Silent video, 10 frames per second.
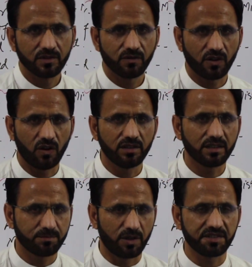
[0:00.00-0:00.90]
For all
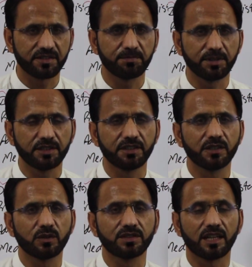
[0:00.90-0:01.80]
the parts of speech we
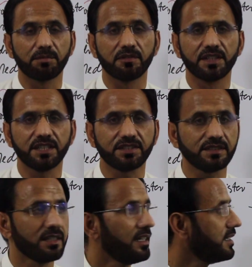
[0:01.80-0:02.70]
use
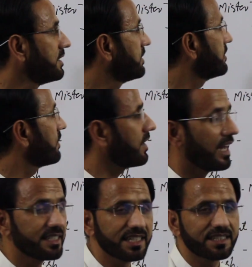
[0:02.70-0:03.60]
abbreviation. This is for
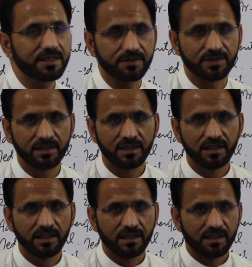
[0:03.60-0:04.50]
adjective.
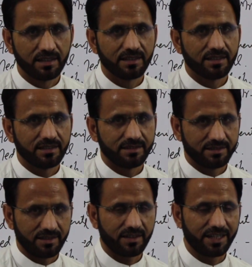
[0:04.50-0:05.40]

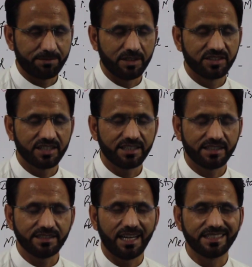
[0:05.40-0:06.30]
The correct
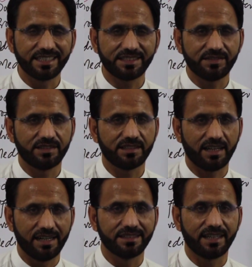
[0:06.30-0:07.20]
pronunciation is adjective,
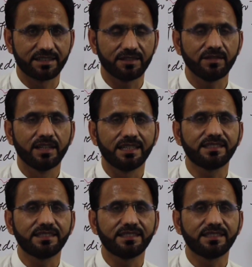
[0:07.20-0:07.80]
not adjective.